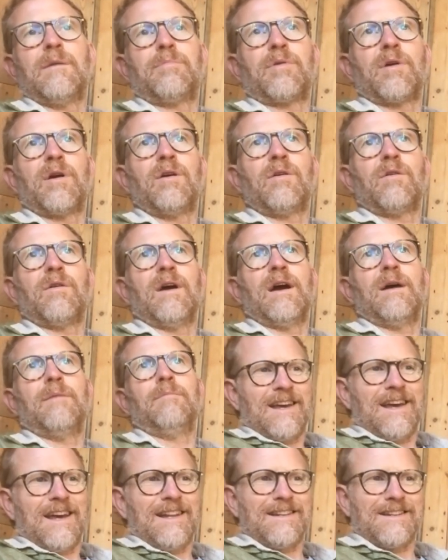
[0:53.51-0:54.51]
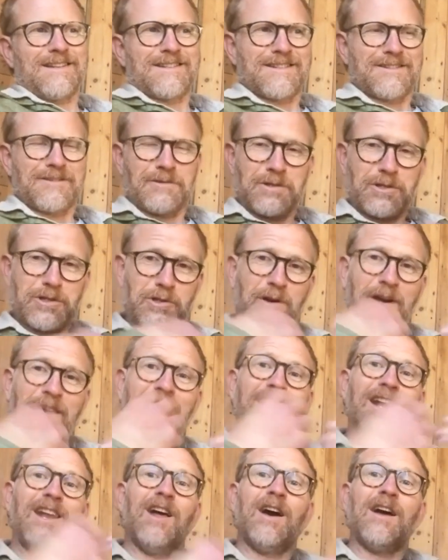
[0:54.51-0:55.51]
program and sort of trying
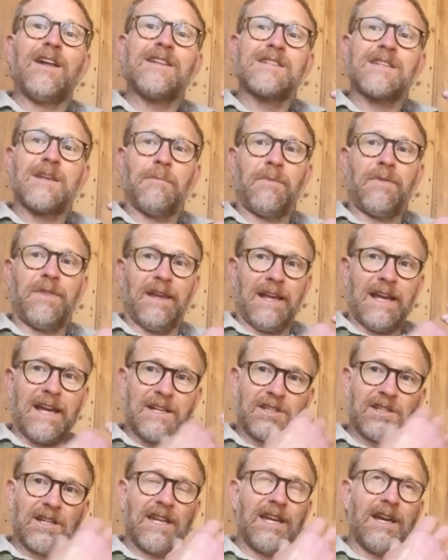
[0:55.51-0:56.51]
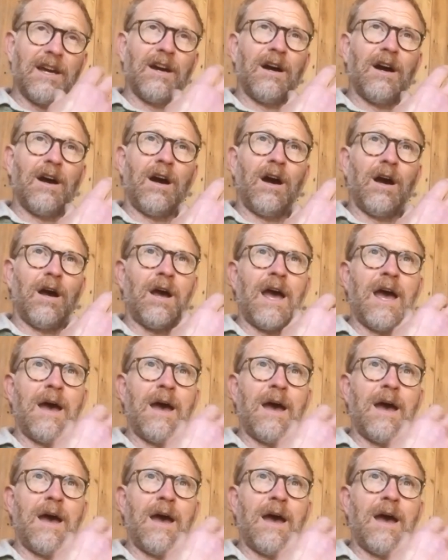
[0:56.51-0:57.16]
to learn something, actually, I, I,